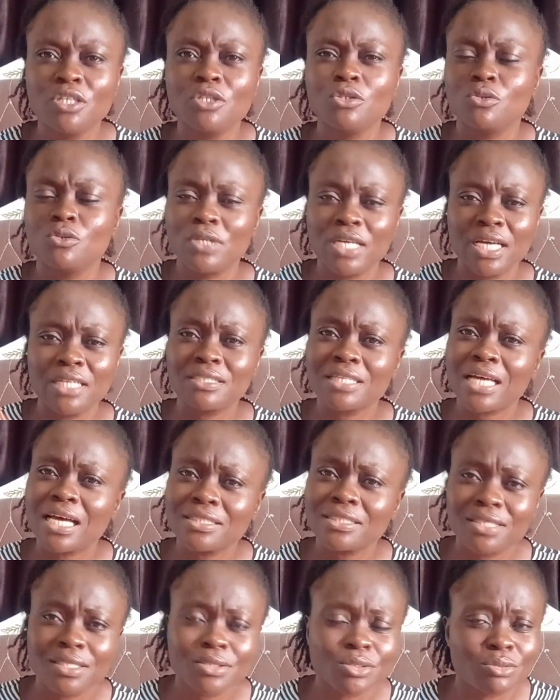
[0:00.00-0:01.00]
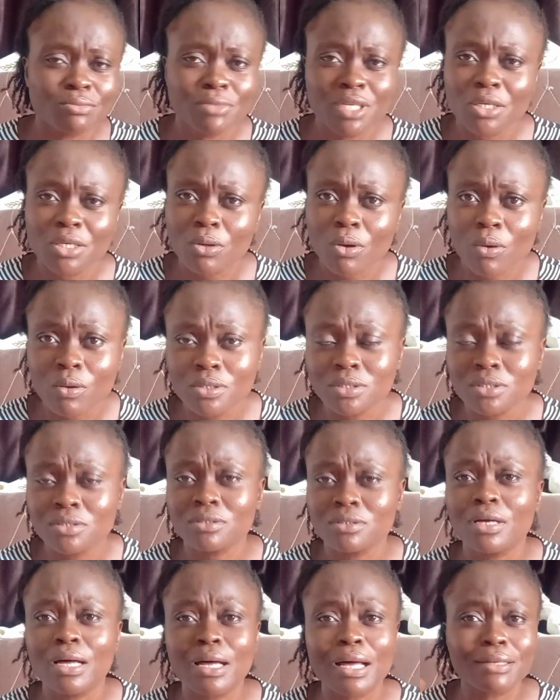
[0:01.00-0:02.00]
You get access to make
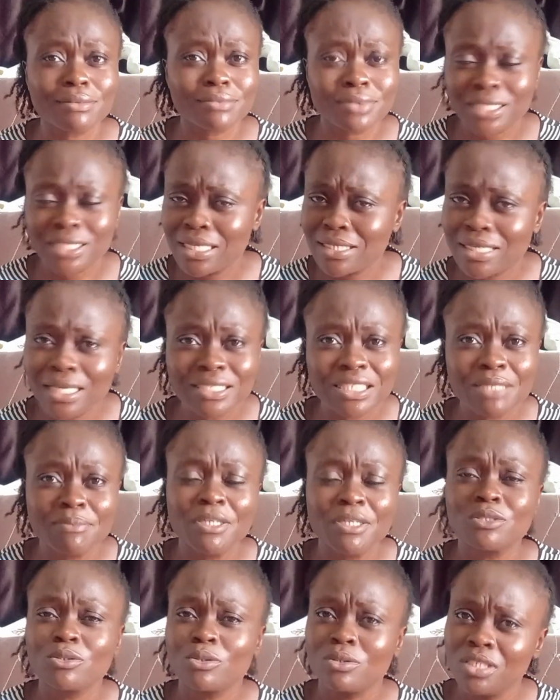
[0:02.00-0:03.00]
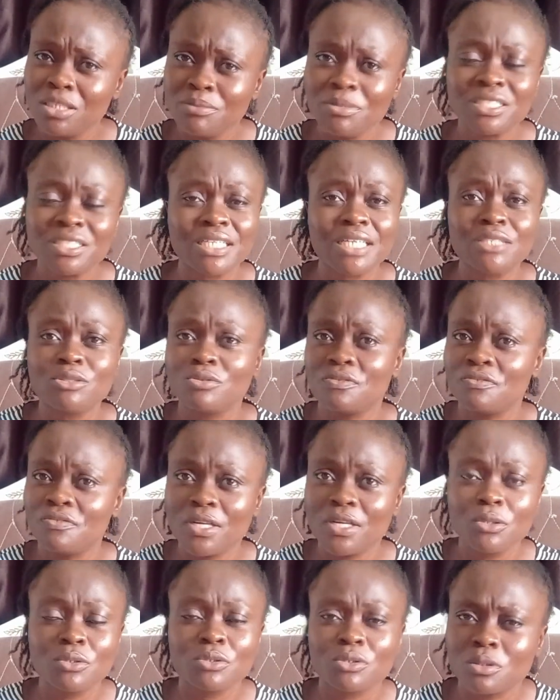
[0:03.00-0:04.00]
calls, send SMS unlimited to
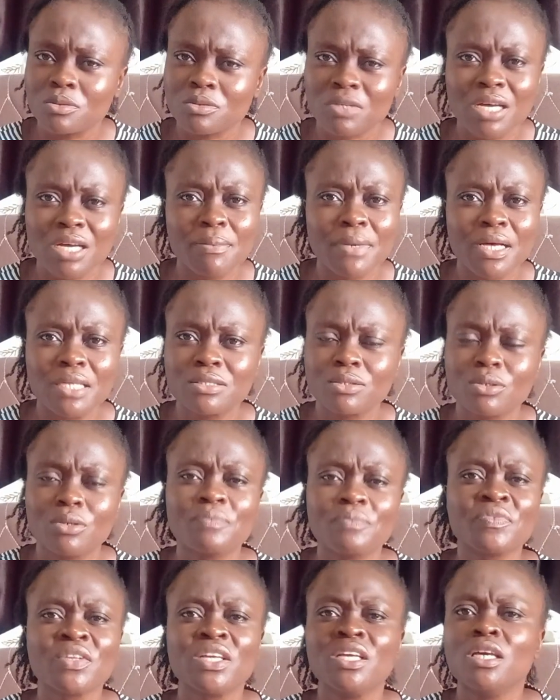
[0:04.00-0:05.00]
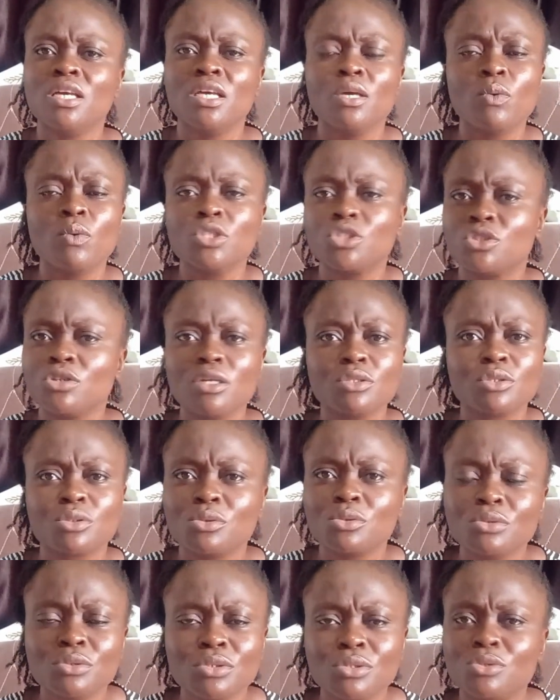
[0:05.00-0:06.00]
fellow subscribers. So it was
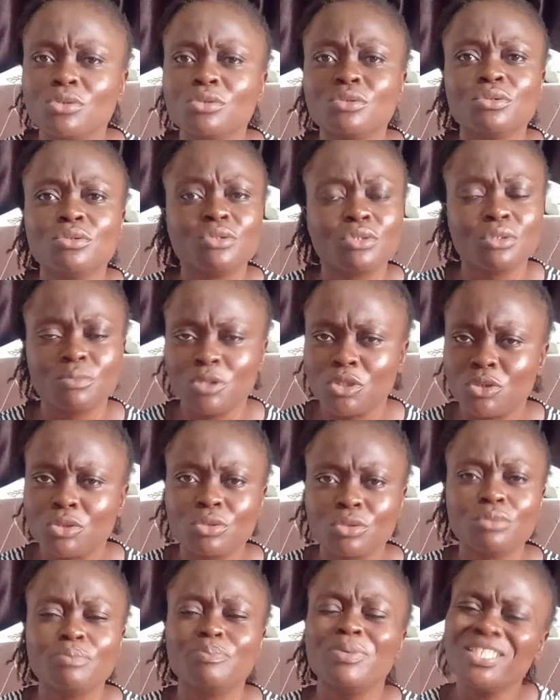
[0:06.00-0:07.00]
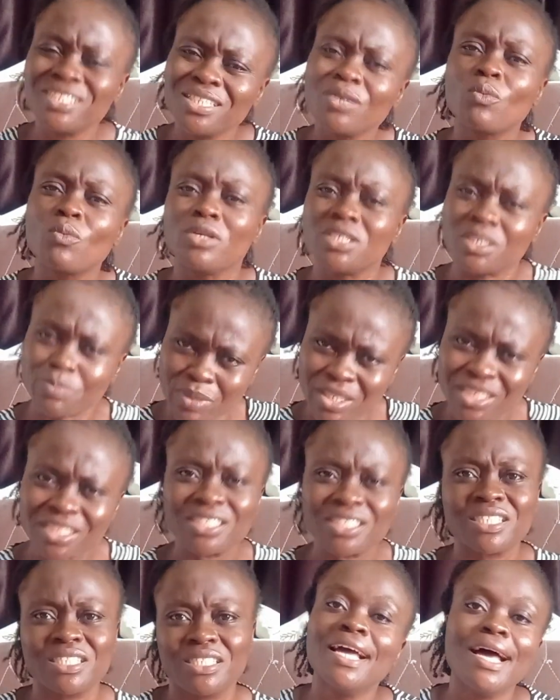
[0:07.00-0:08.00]
just good, too good to be true. Basic was
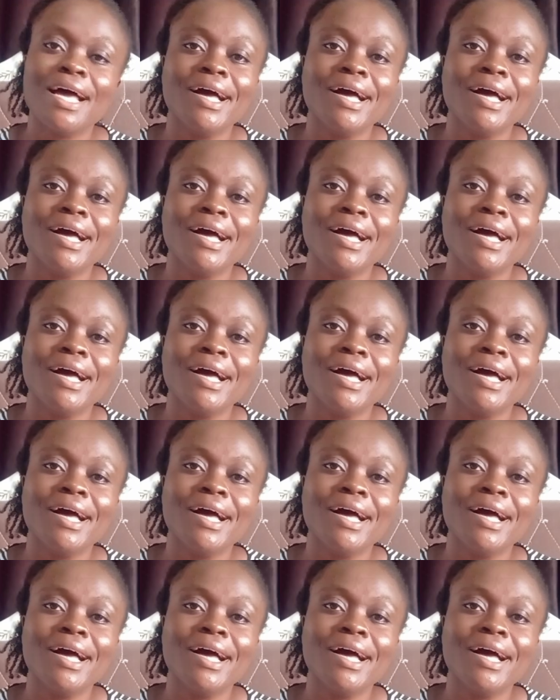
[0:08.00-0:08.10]
basic.